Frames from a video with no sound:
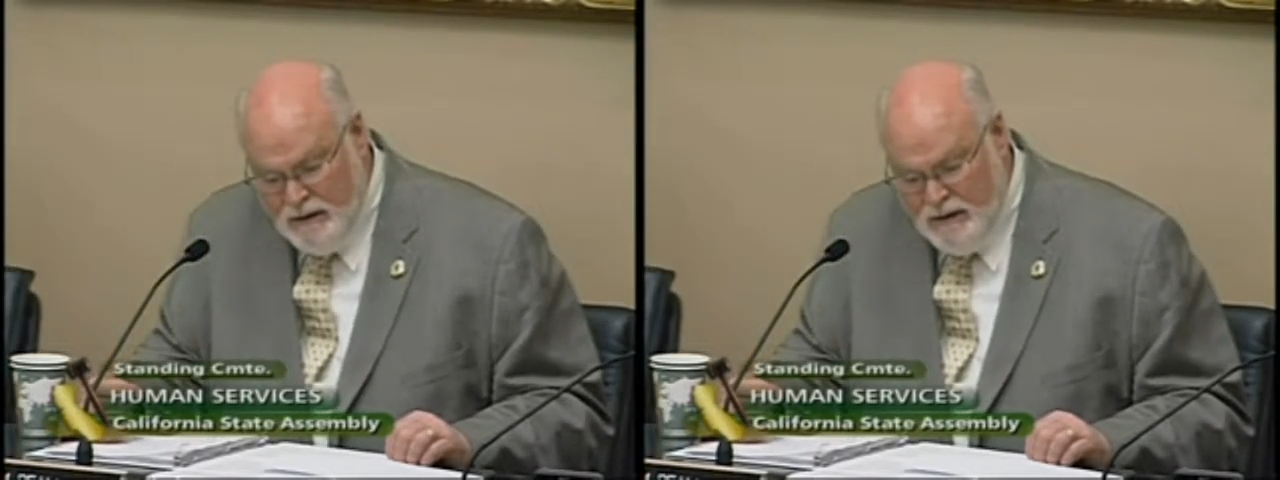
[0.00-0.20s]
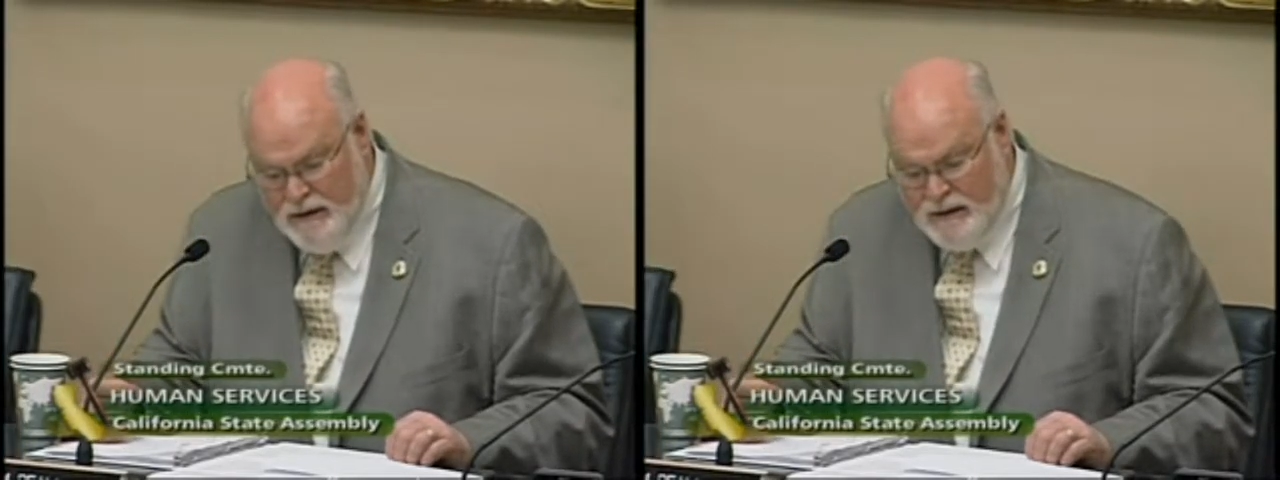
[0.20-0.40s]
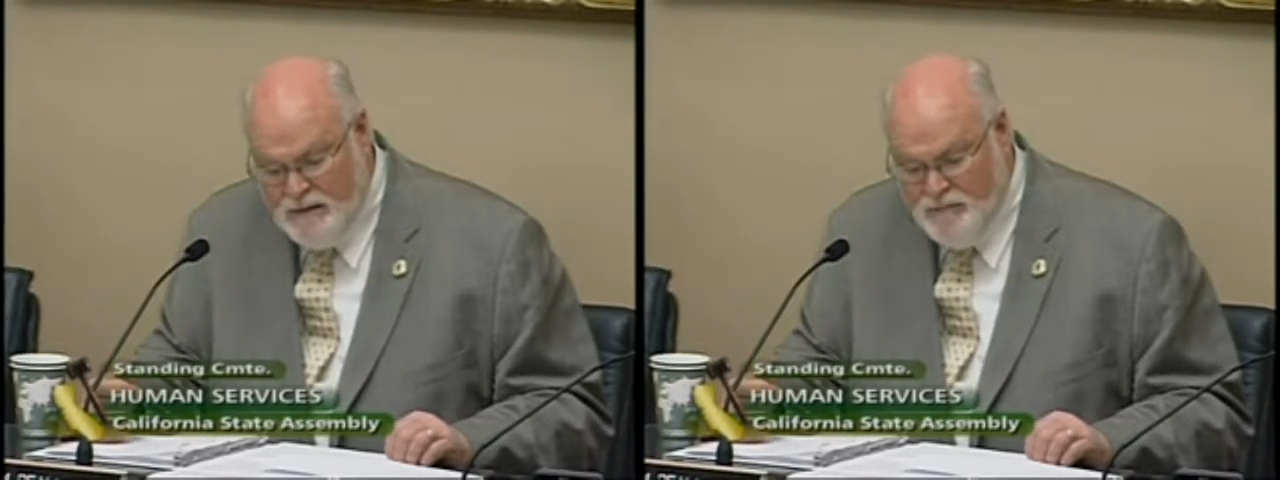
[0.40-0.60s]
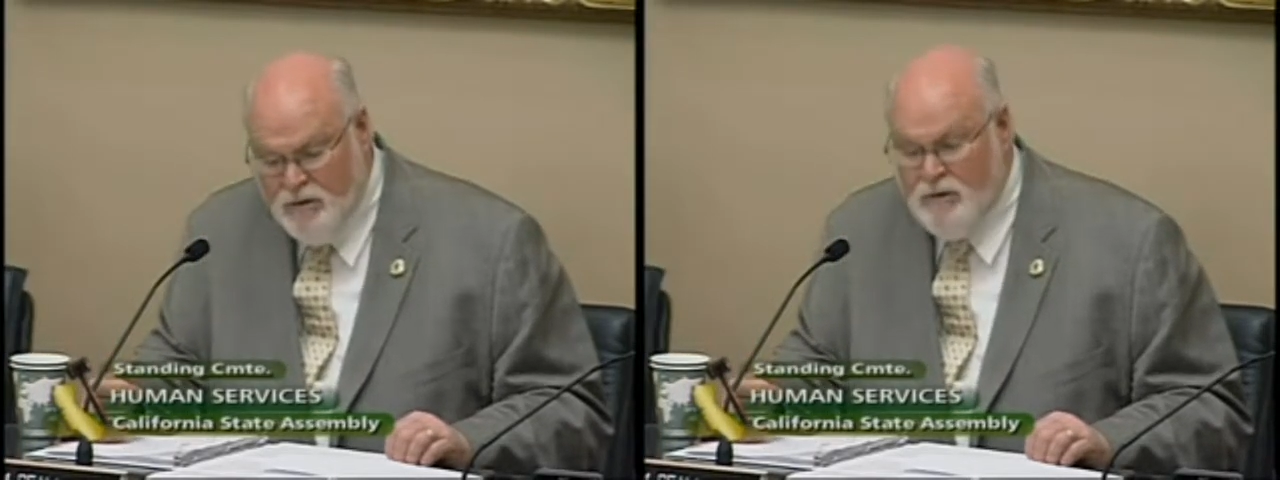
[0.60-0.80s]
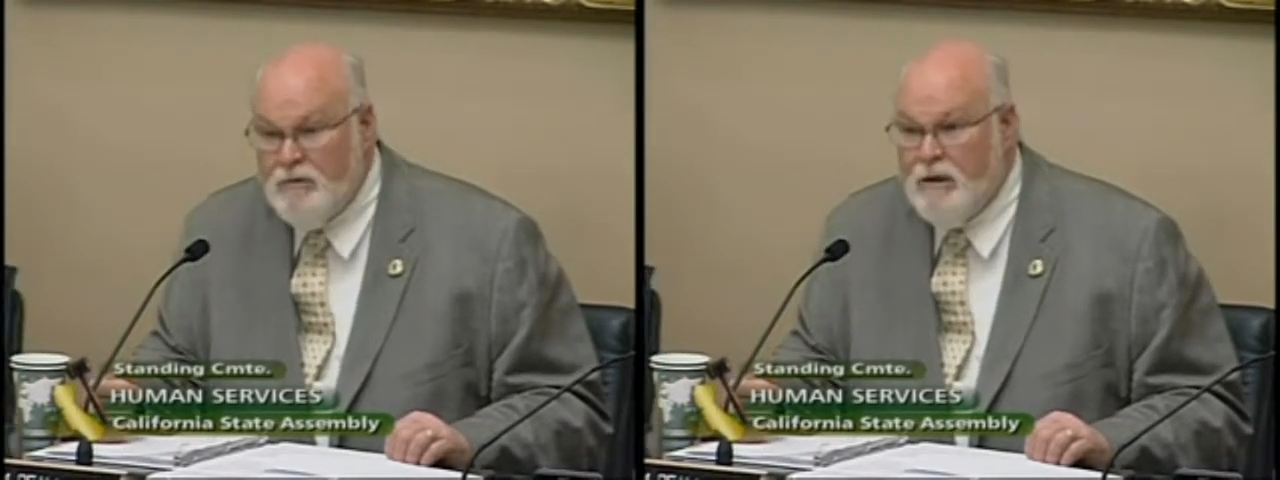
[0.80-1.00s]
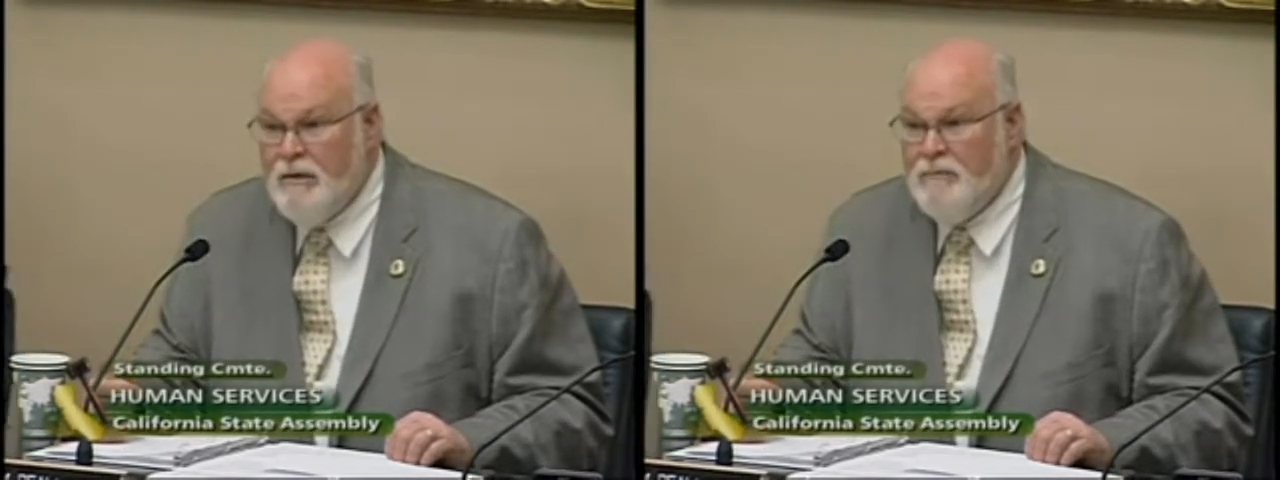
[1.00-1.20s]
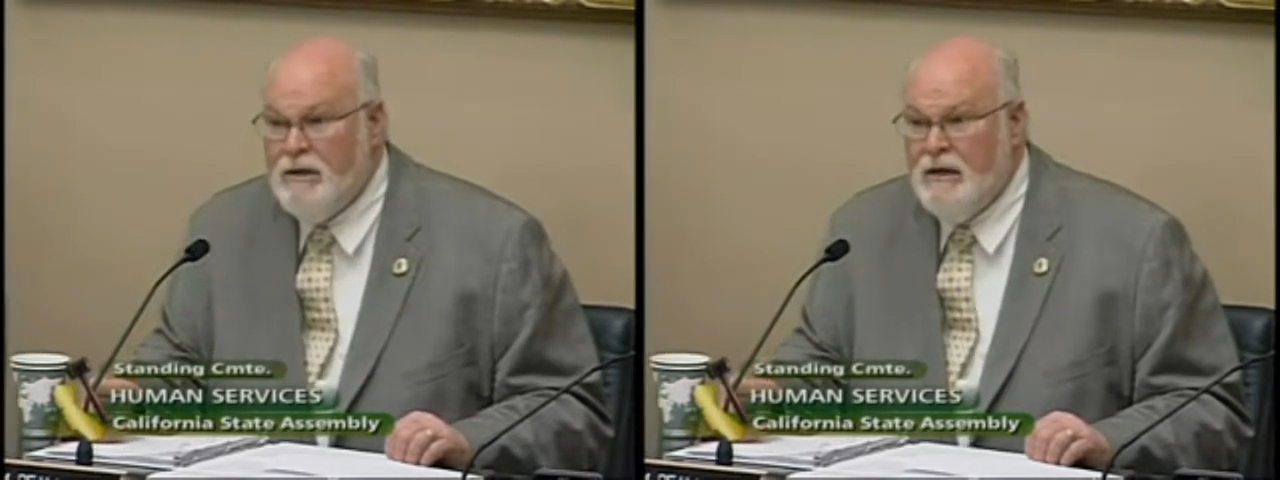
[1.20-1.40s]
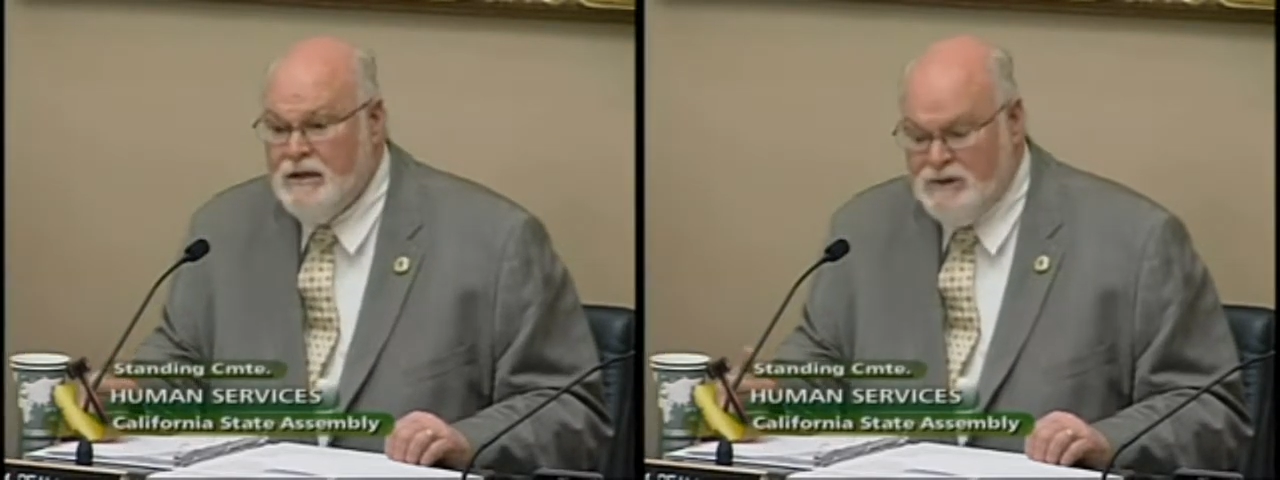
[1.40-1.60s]
And it's a moral
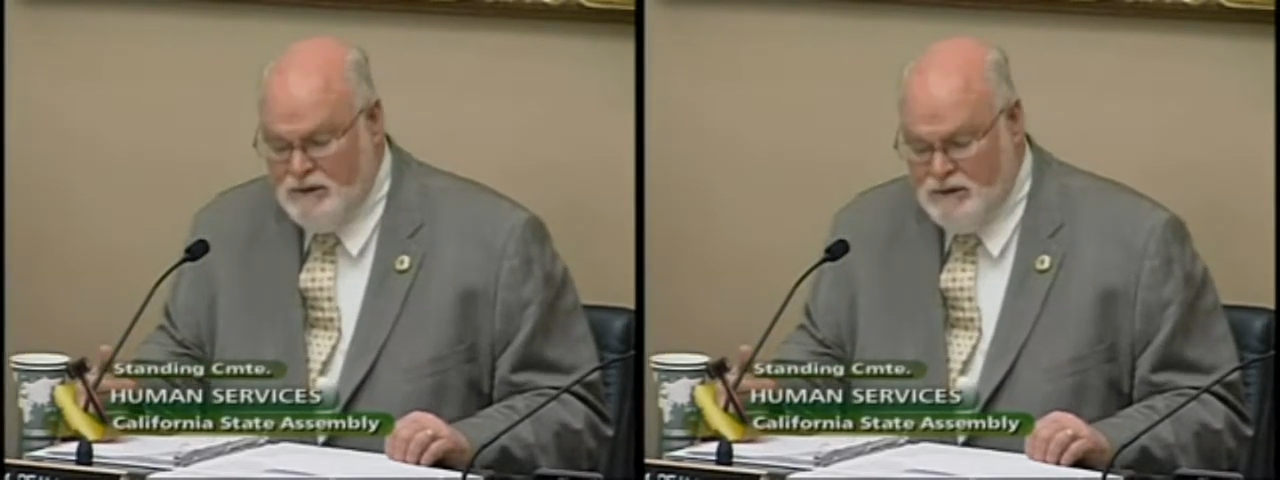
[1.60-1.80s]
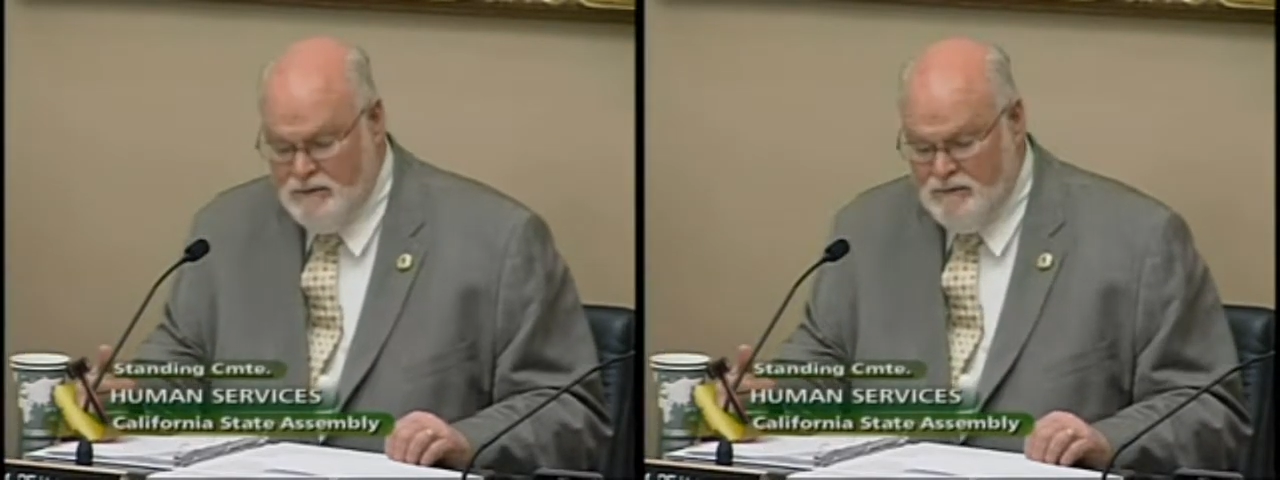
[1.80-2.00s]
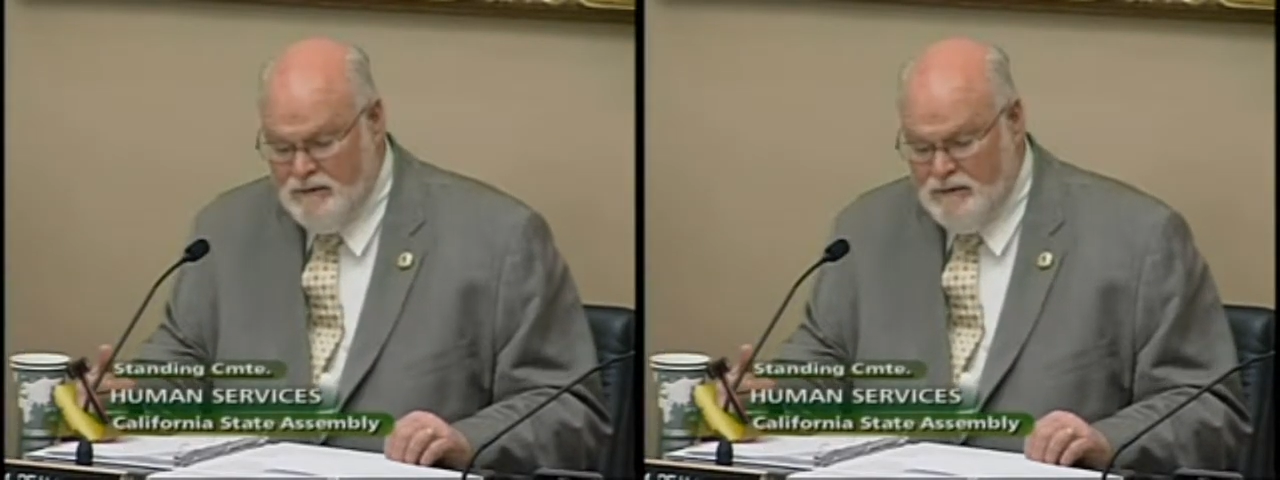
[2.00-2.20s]
obligation